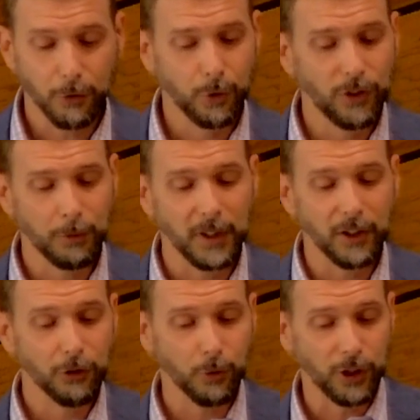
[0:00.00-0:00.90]
through his
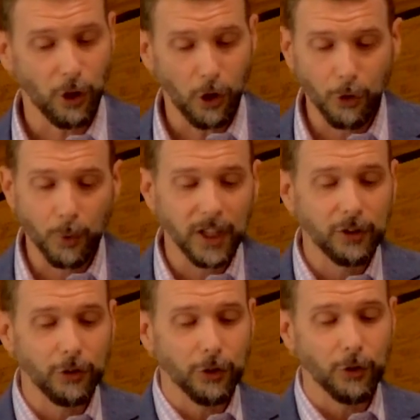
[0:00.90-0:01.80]
ministry all the way
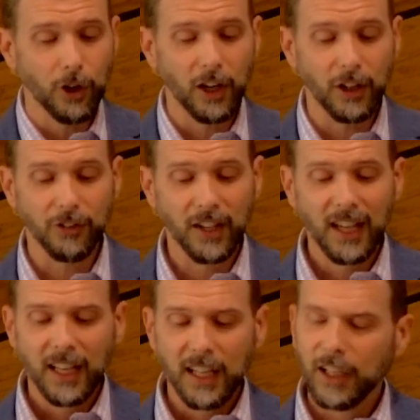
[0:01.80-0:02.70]
to the cross
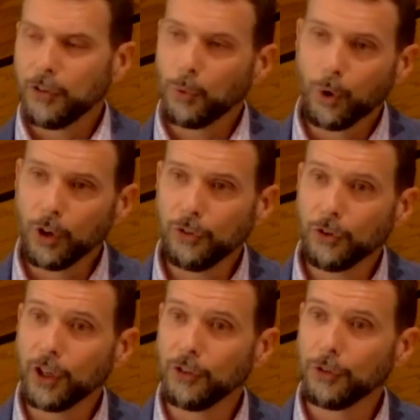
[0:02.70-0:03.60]
if it weren't
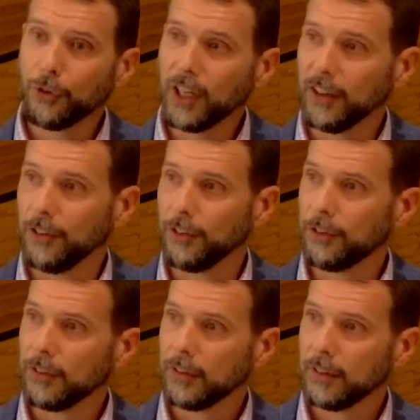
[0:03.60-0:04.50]
for his friends,